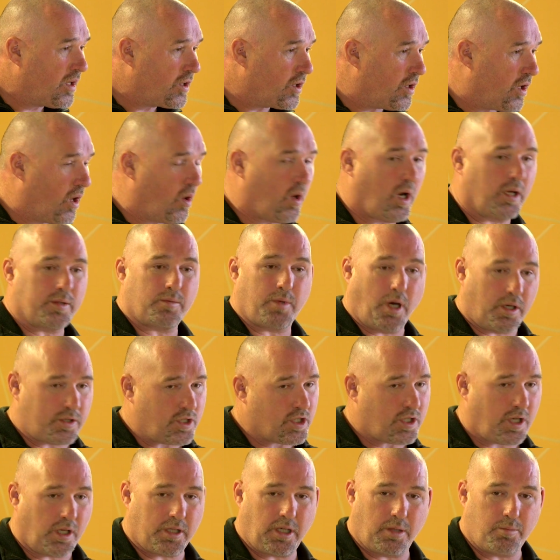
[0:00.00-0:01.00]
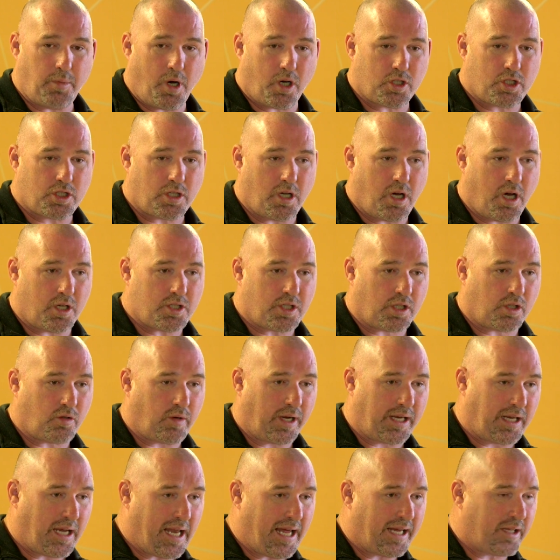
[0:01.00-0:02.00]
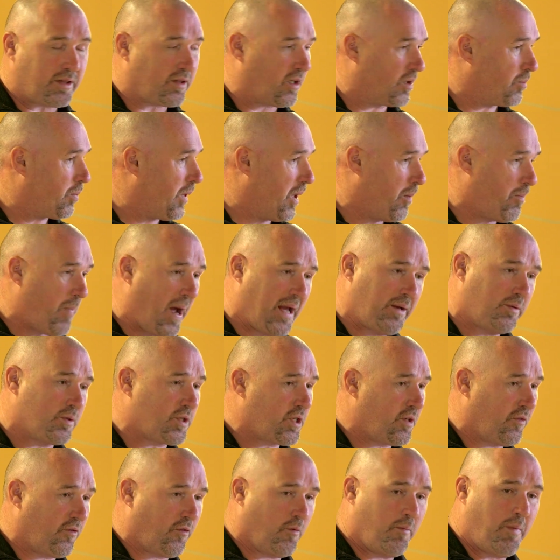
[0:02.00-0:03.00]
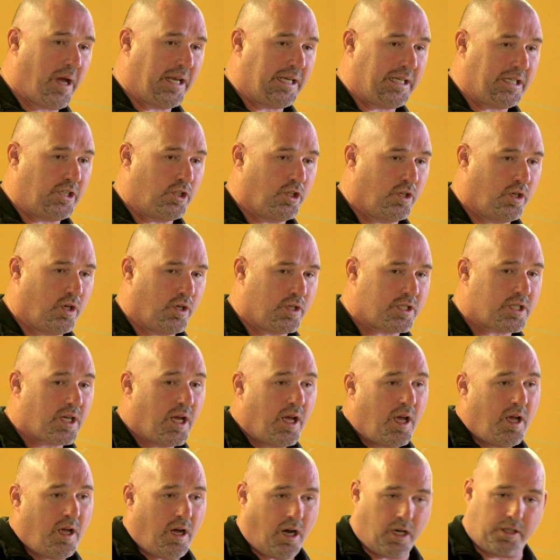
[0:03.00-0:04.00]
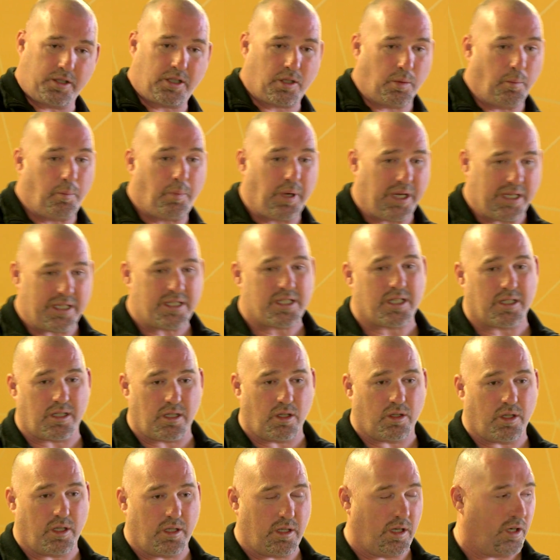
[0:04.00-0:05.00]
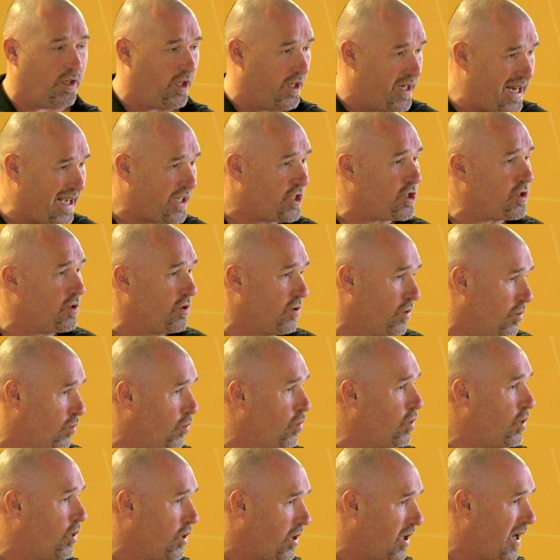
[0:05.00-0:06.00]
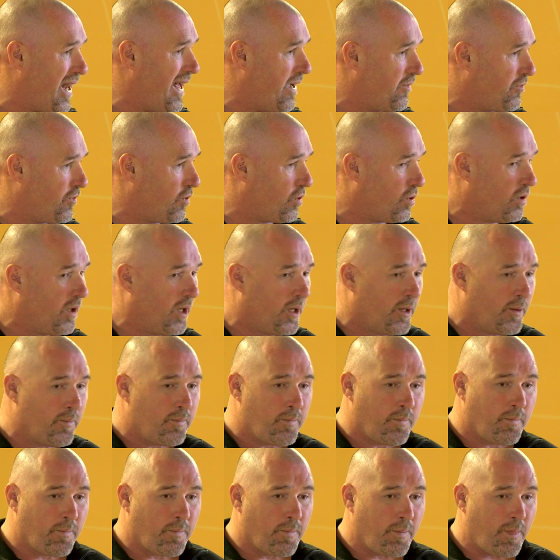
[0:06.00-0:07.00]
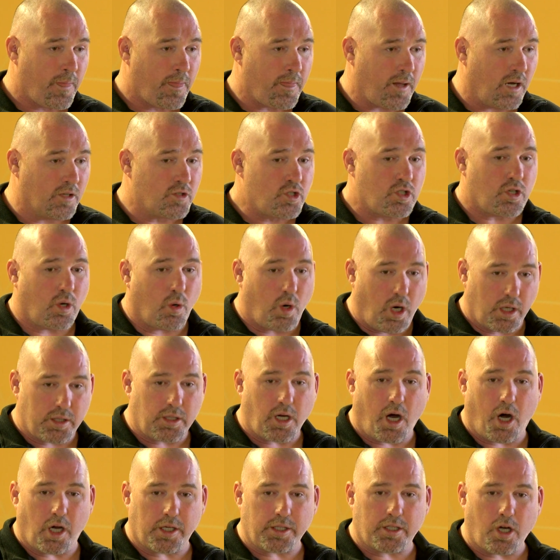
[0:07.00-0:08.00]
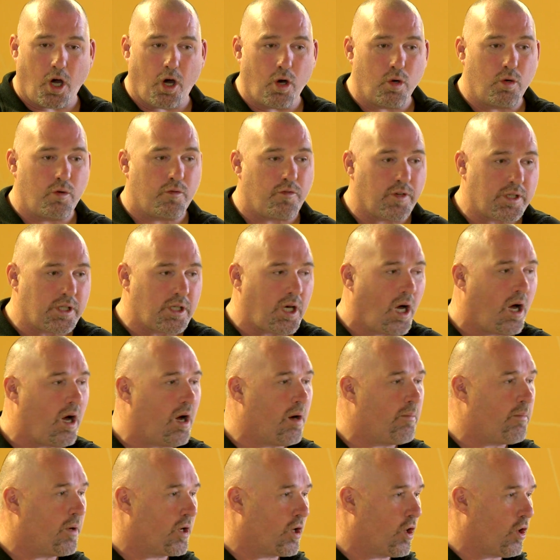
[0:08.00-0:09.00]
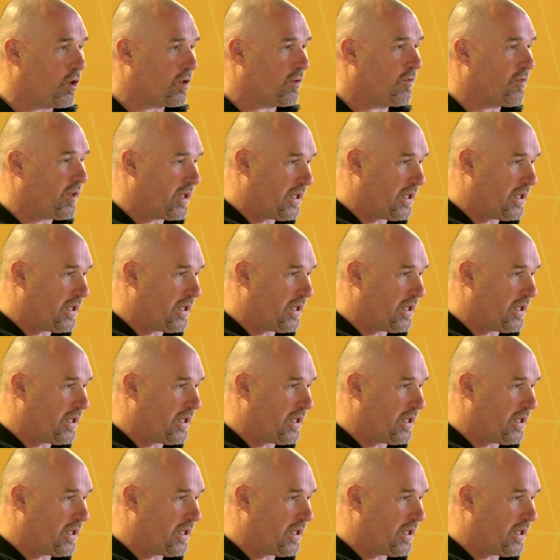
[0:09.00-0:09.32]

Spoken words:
you know, I'd studied martial arts at great length. I'd been a bouncer for many years. I'd competed on a national and world level. And so I'd overcome a lot of